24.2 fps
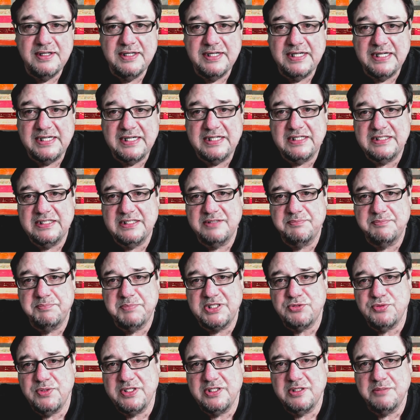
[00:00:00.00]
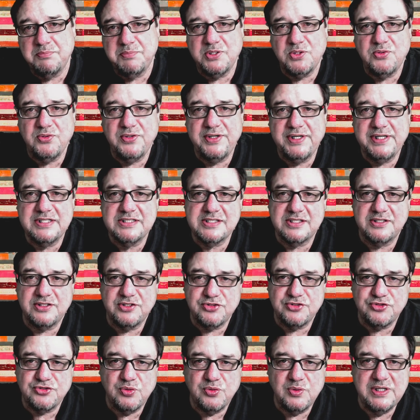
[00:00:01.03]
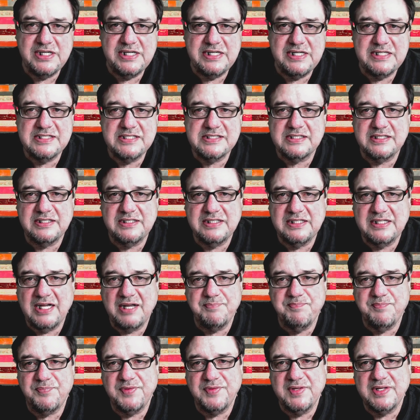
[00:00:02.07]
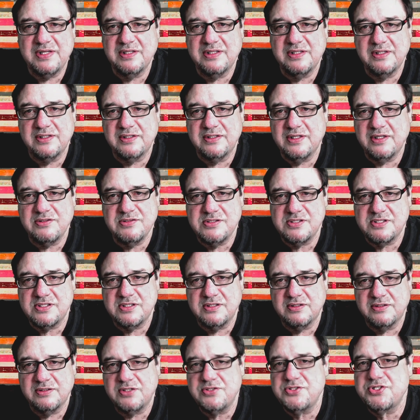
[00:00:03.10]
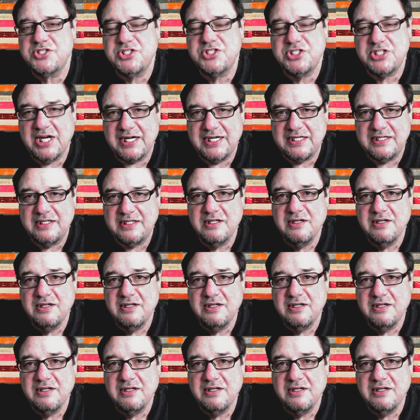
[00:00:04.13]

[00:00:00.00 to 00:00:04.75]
eh, between the buildings and the trees, and um, there's there's shade.